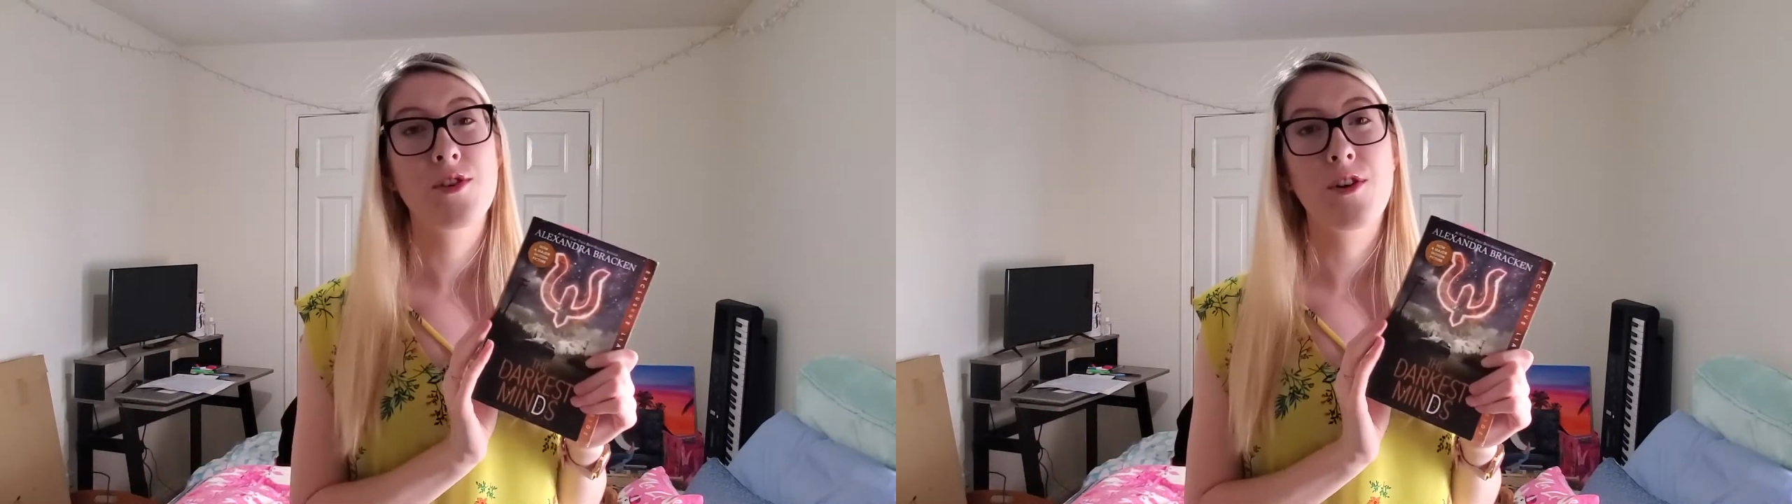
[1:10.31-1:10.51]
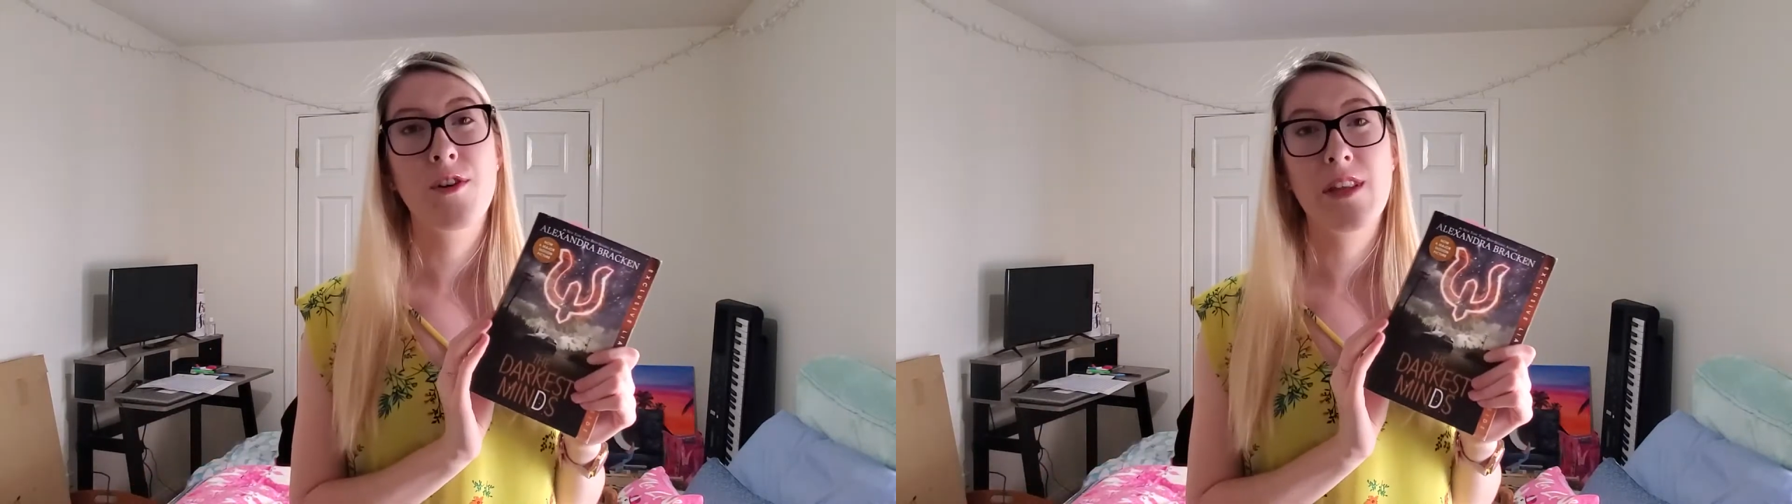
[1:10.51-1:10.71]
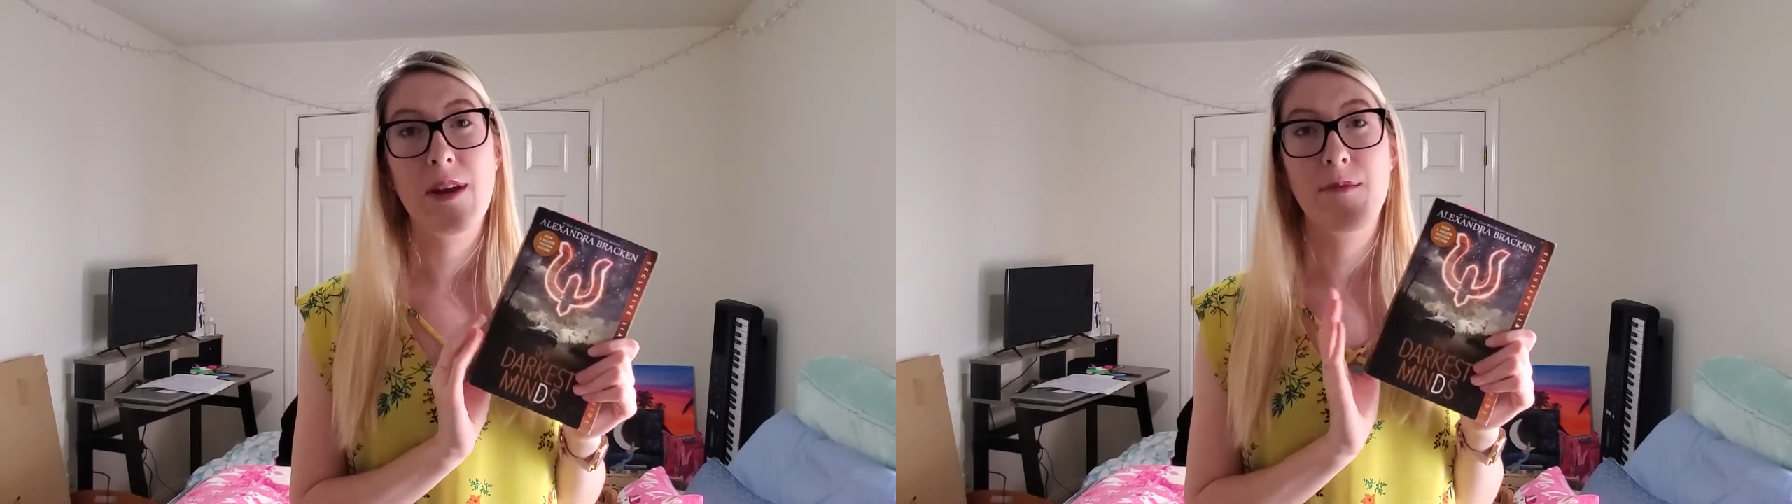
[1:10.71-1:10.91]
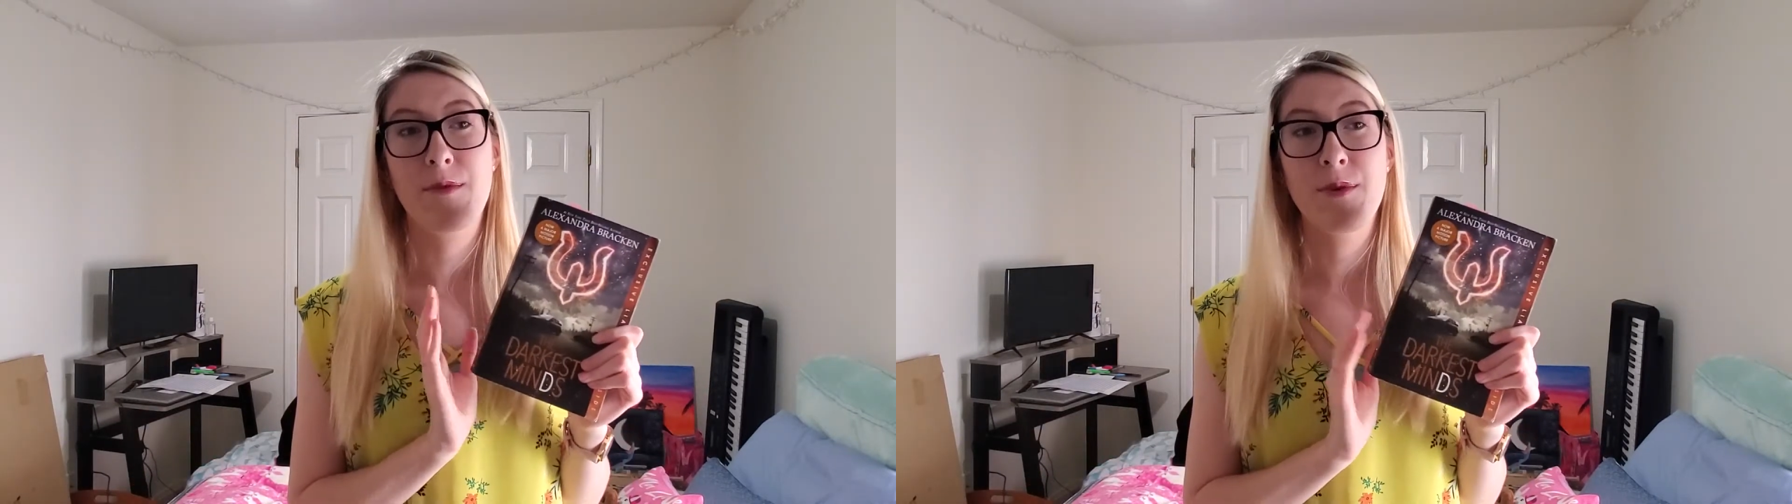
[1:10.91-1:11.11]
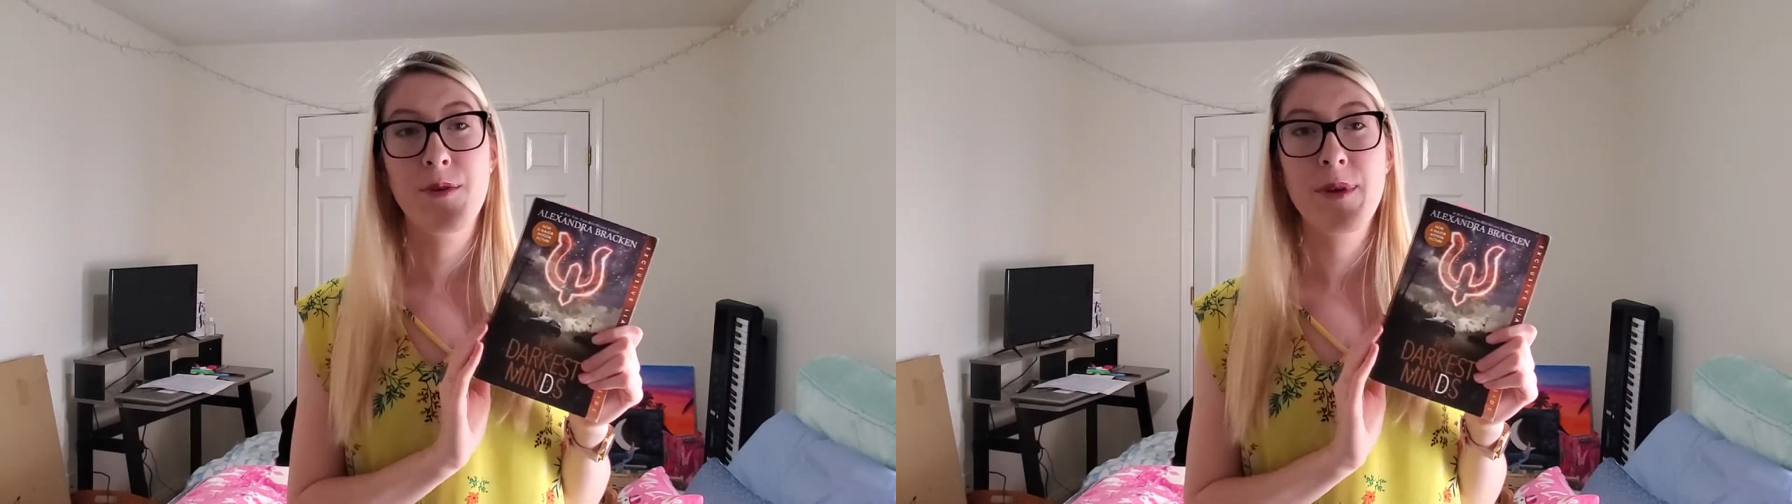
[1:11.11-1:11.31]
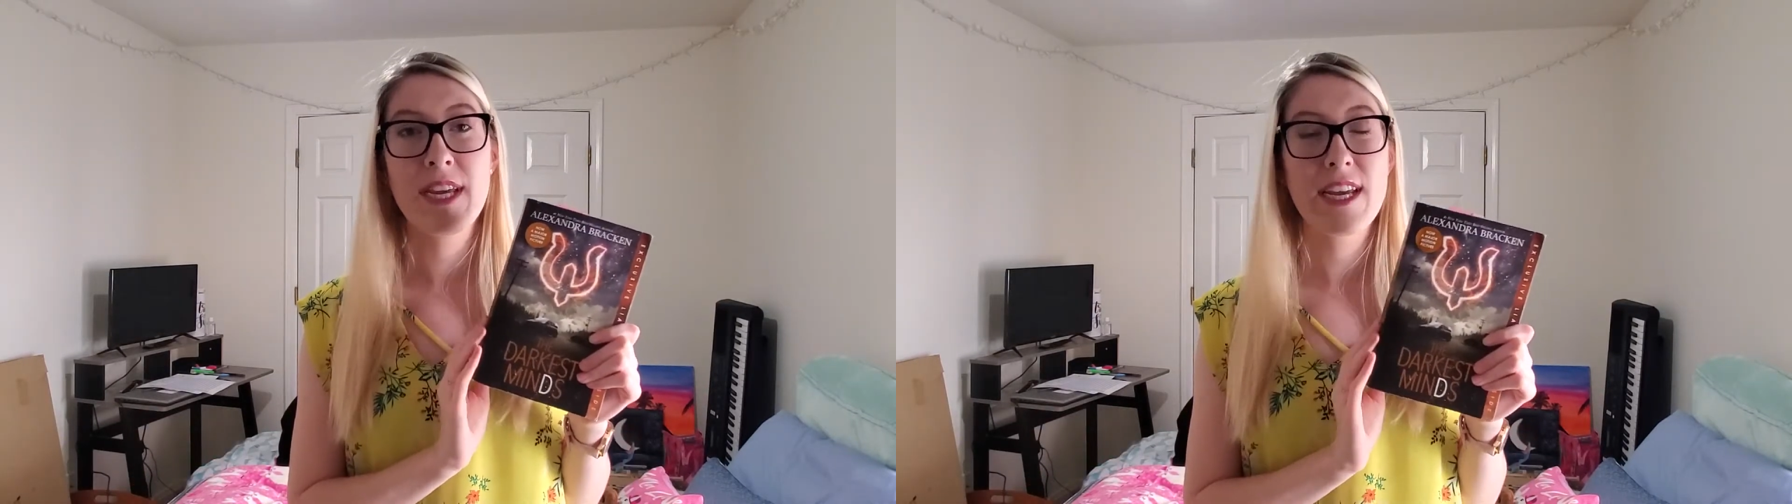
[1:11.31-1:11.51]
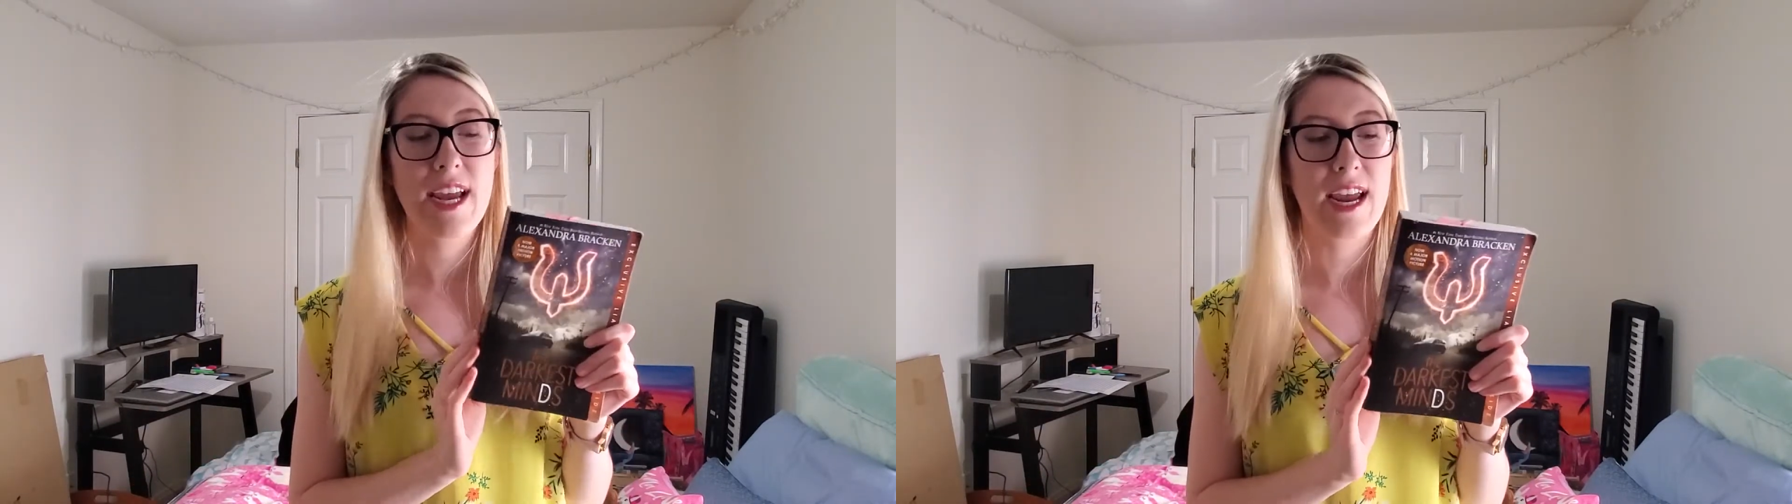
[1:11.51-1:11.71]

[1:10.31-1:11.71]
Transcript: girl named Ruby,